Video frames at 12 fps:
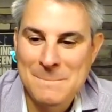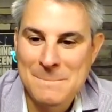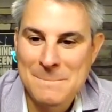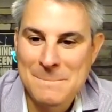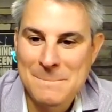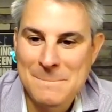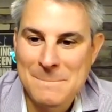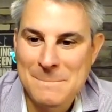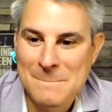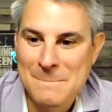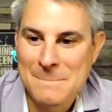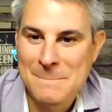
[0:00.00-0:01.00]

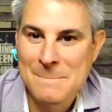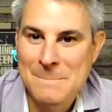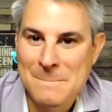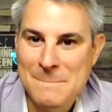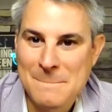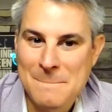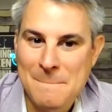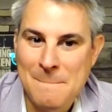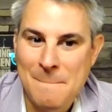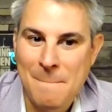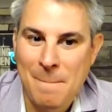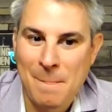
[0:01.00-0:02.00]

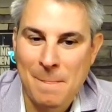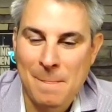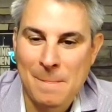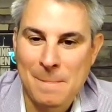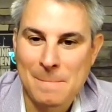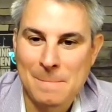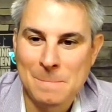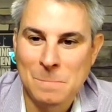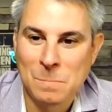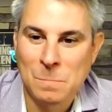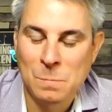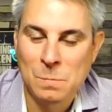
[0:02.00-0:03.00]

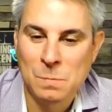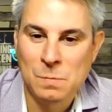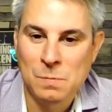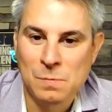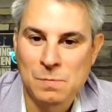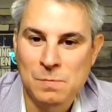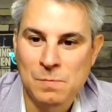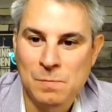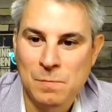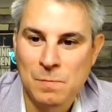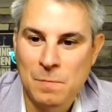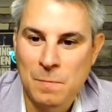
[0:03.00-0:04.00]

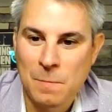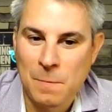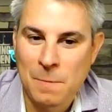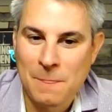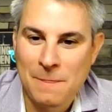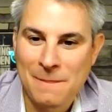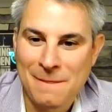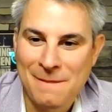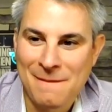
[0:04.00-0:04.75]
This person isn't speaking.